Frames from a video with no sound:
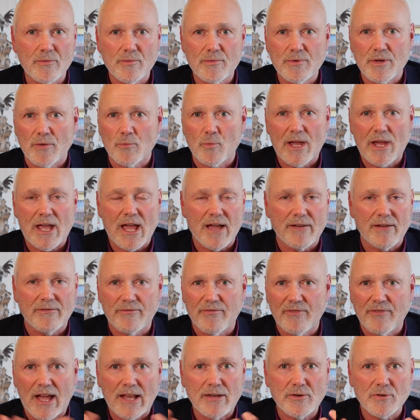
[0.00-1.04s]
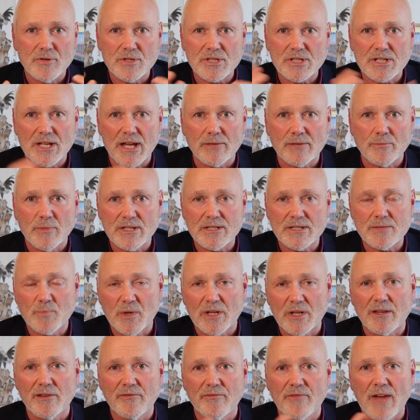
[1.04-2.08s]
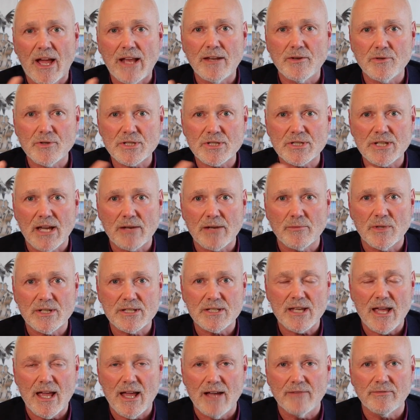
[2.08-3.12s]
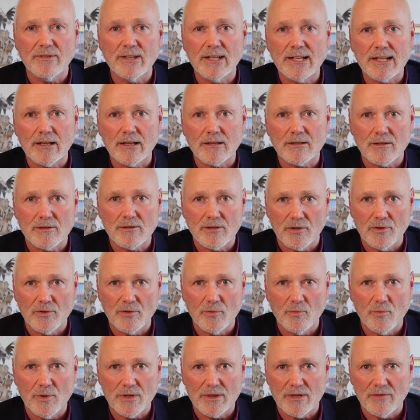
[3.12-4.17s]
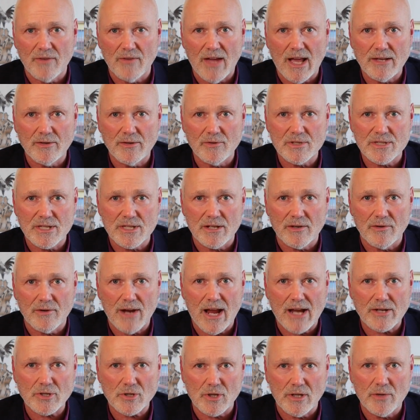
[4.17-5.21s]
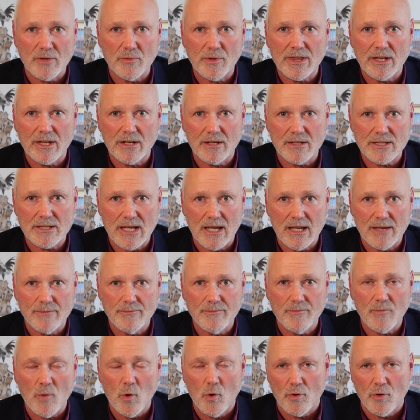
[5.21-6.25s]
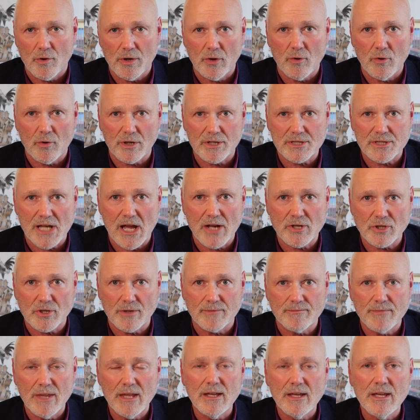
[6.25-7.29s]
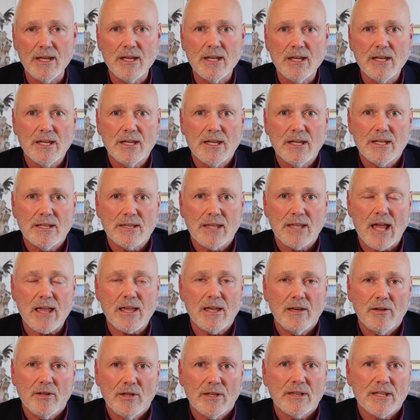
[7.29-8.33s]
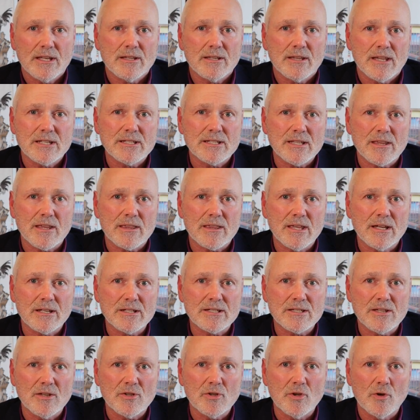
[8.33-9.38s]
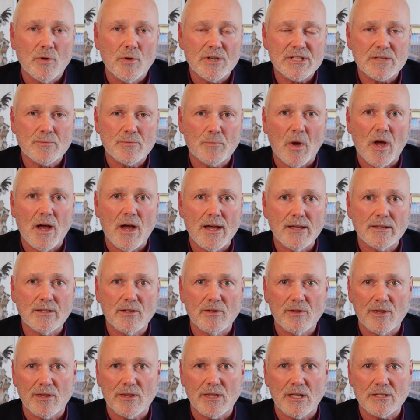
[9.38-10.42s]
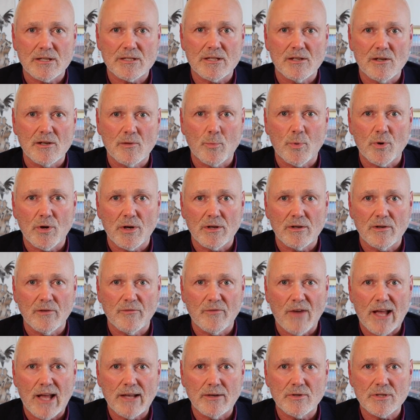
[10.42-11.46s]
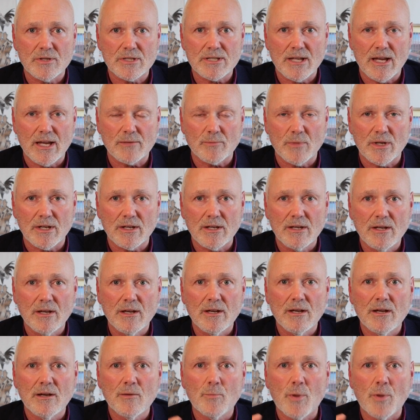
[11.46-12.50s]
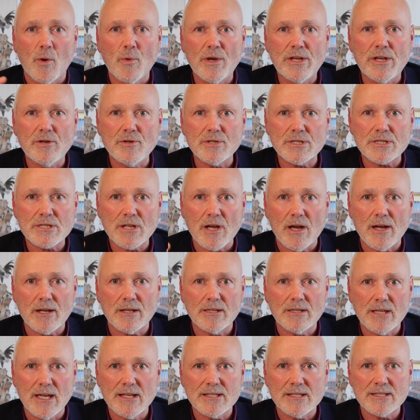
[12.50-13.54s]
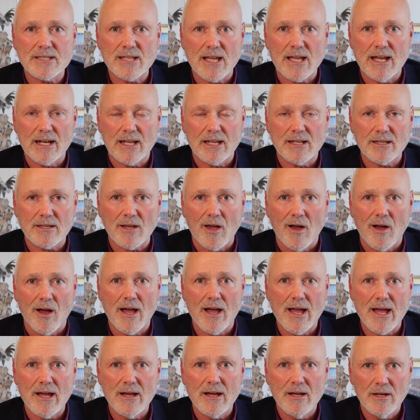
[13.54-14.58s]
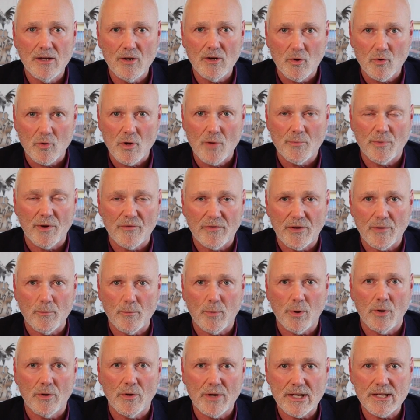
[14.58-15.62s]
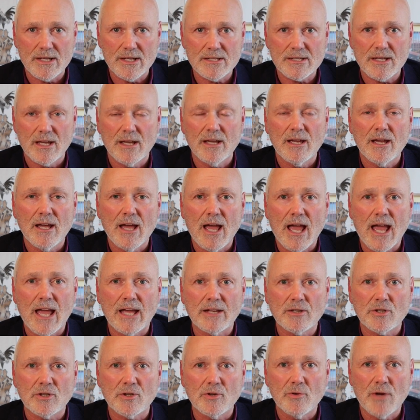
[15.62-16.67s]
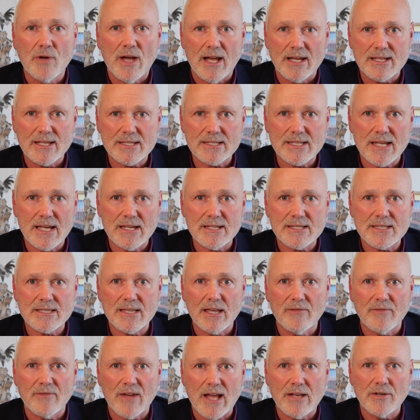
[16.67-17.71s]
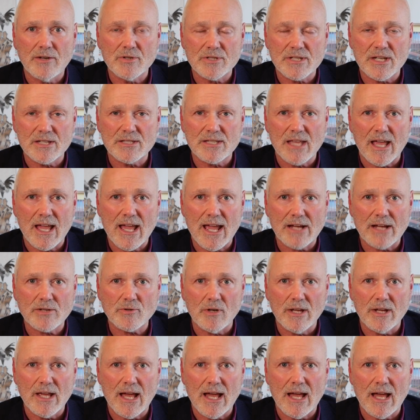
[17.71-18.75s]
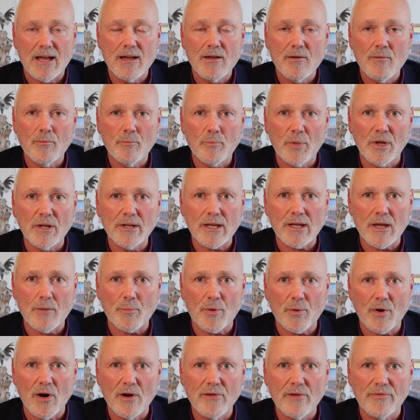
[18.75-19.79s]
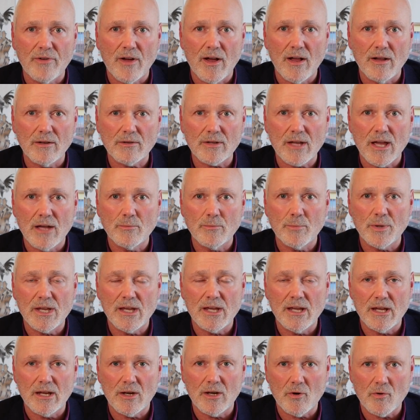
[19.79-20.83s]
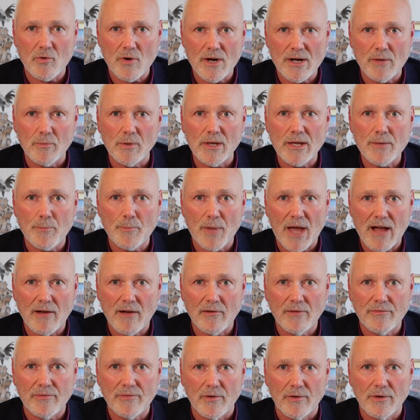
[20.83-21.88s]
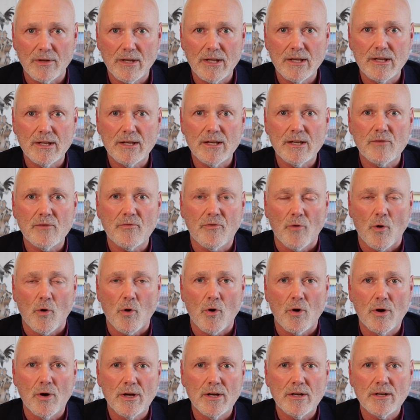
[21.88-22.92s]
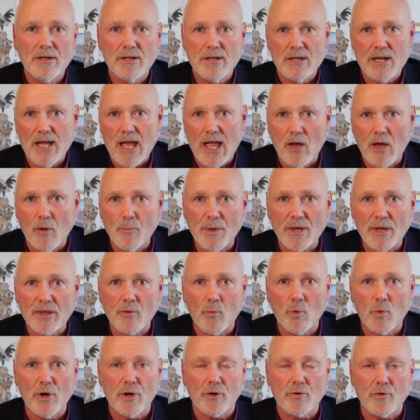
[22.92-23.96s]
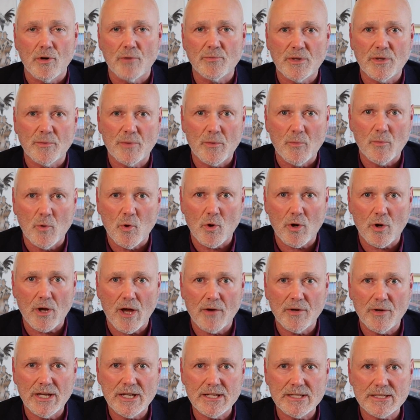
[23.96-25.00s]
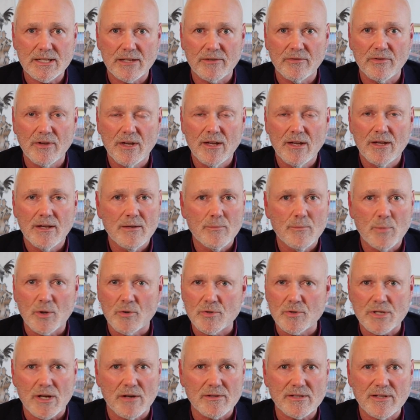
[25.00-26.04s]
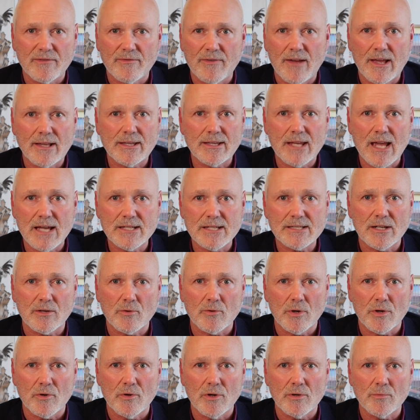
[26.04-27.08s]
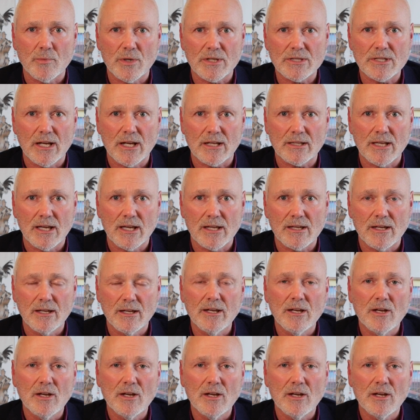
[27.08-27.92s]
that we have value statements, but the value statements have little to do with the values that are actually within a team or an organisation. These are the things that you aspire to, the things that you put in your value statement. But when you psych test an entire group of employees and you assess their values as they actually are, building a profile can be incredibly powerful for helping the work group to be more cohesive, but also it's a fantastic recruitment technique.